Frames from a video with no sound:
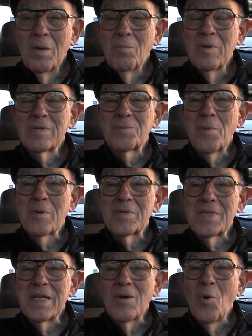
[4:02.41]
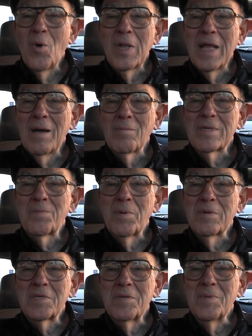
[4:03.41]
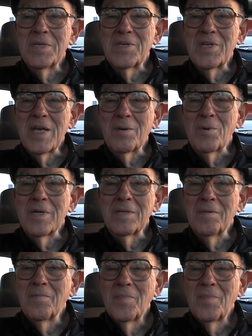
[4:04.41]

We were supposed to, all that was supposed to be secret,